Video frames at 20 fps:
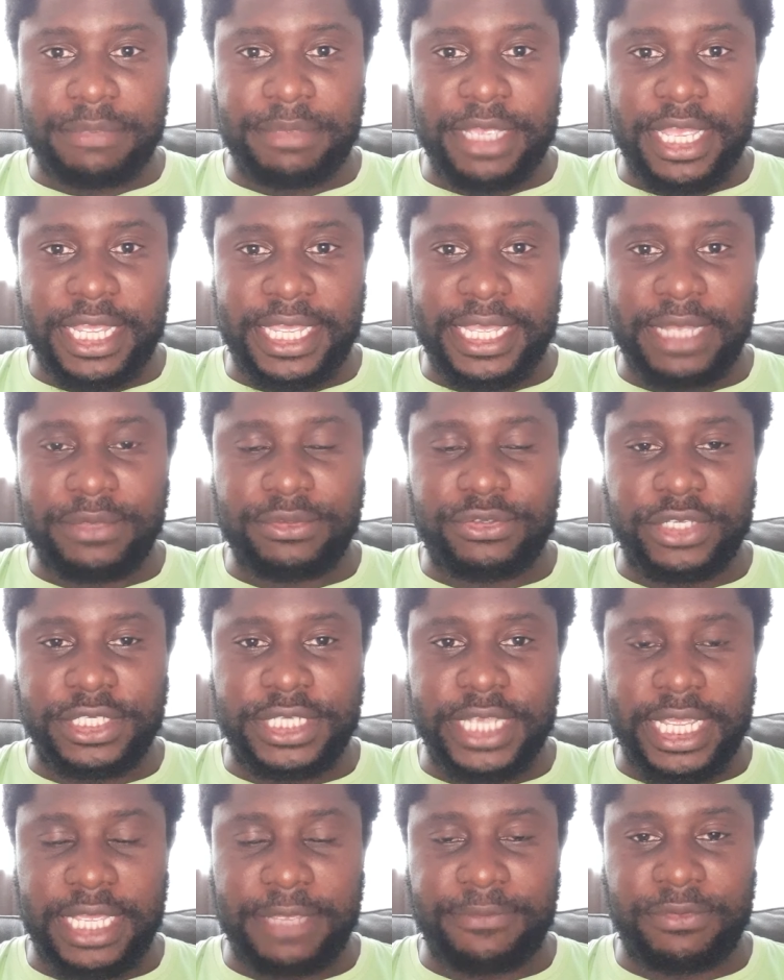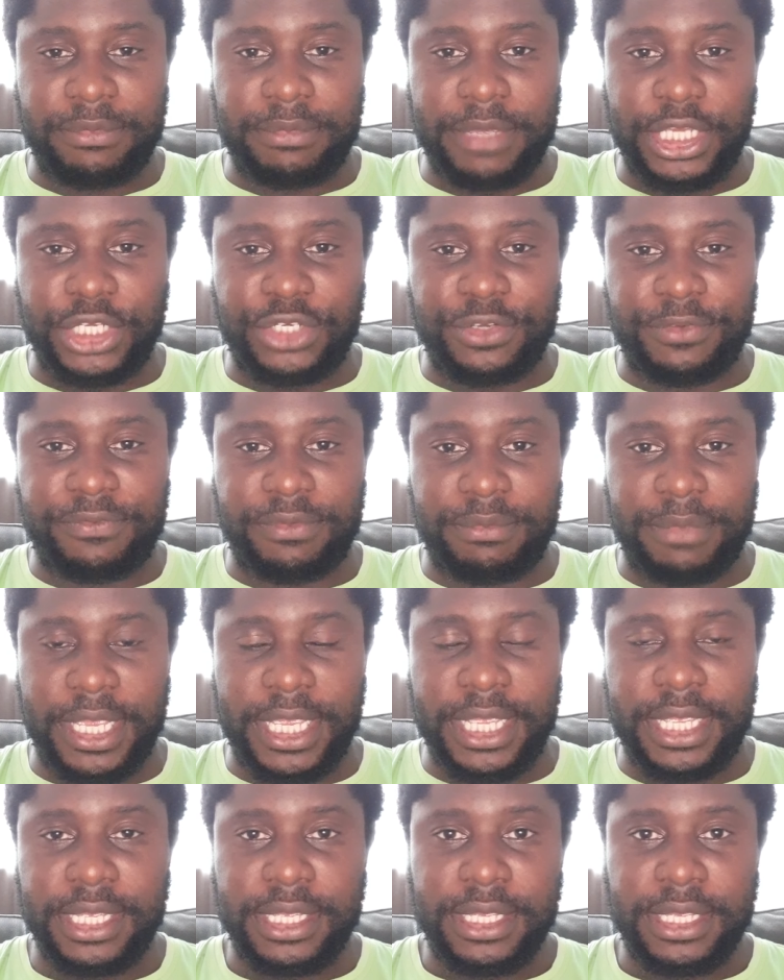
a counter-attacking formation for me.